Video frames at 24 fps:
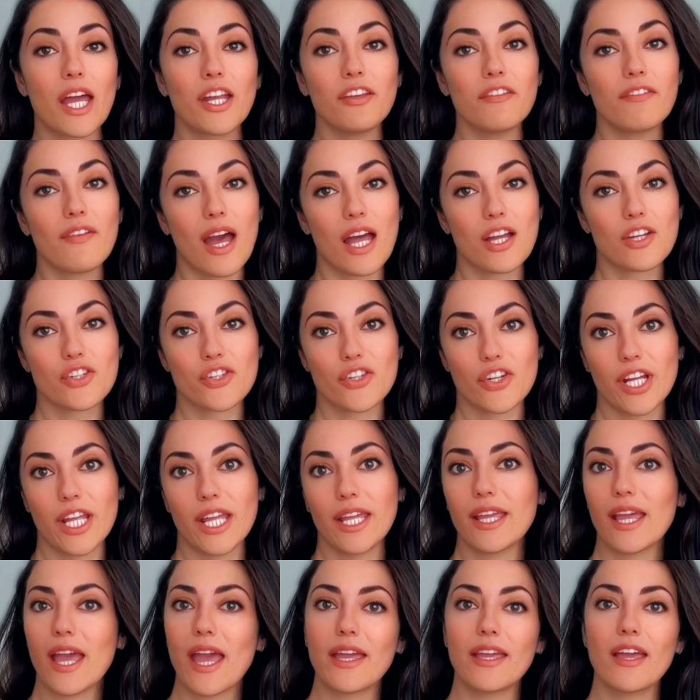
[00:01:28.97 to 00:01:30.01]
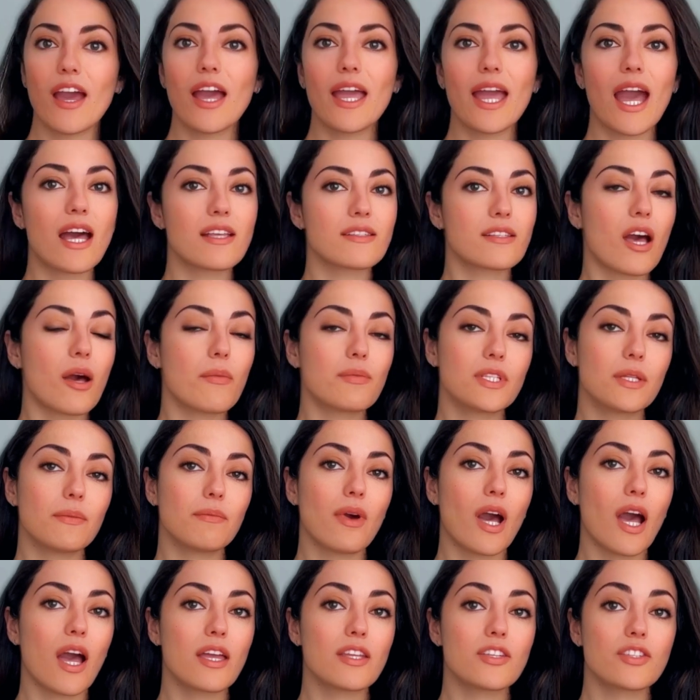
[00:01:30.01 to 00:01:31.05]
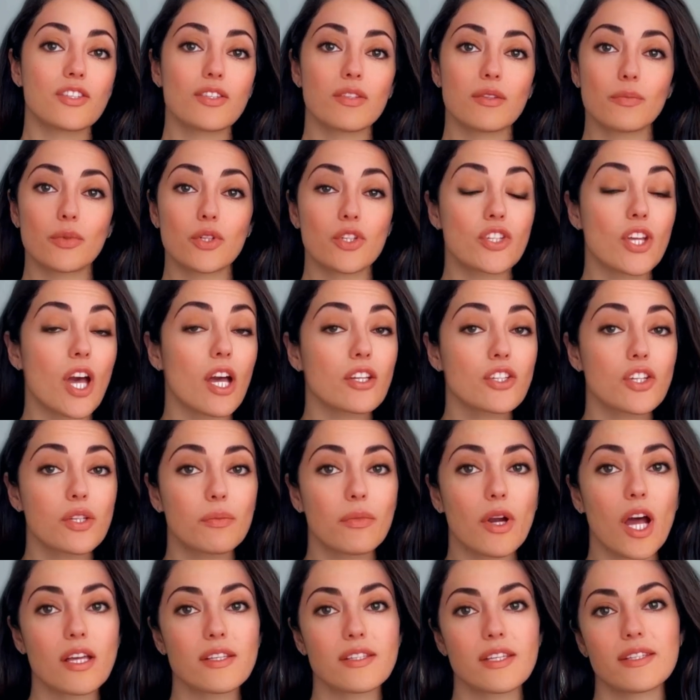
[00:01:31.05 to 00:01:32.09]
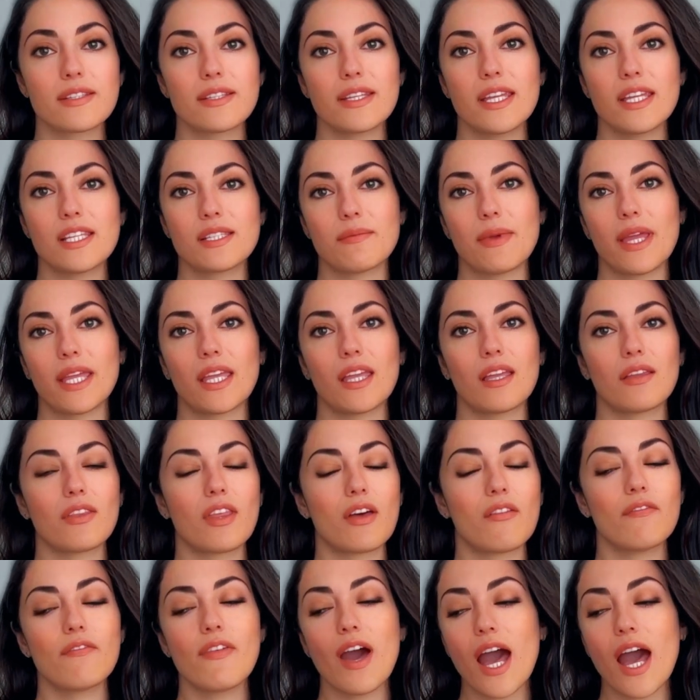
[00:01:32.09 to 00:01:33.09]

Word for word: manufacturing, AI has optimized production processes, making them